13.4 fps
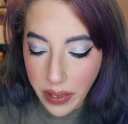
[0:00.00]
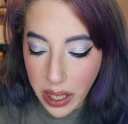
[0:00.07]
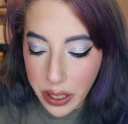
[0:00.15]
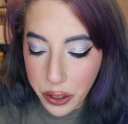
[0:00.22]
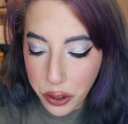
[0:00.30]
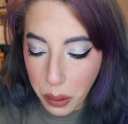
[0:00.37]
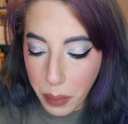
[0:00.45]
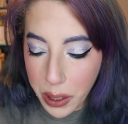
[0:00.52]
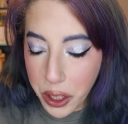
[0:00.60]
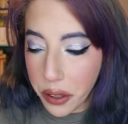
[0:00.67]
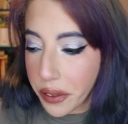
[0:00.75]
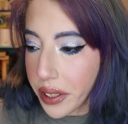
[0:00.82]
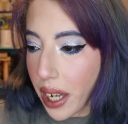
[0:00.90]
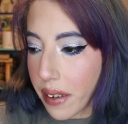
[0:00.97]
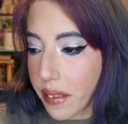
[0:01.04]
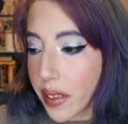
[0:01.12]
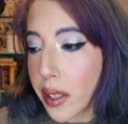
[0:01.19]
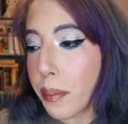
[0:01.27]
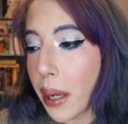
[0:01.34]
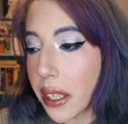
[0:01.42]
gotten so much use out of
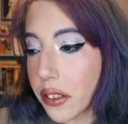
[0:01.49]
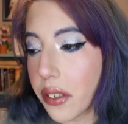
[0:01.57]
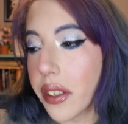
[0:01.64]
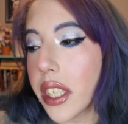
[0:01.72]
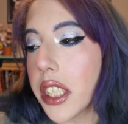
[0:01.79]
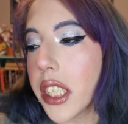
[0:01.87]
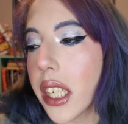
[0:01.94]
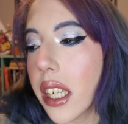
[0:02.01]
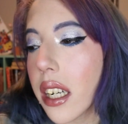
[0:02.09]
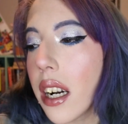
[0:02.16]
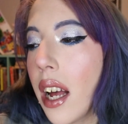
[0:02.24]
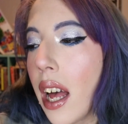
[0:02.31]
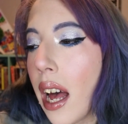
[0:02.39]
this pencil this year.